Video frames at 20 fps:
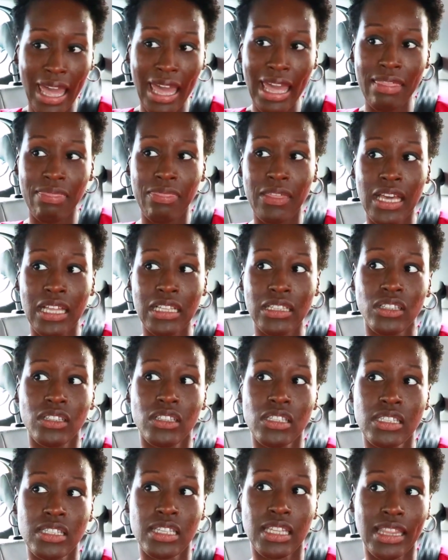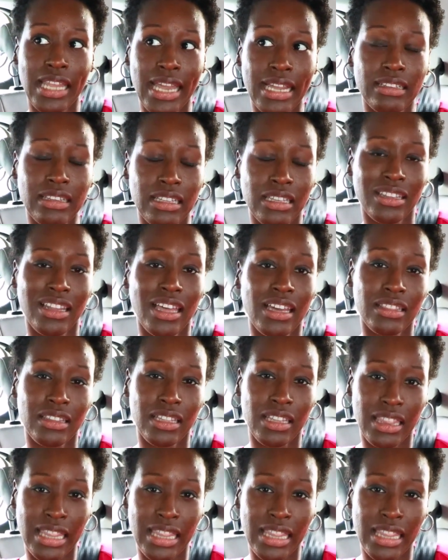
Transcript: and then selecting like the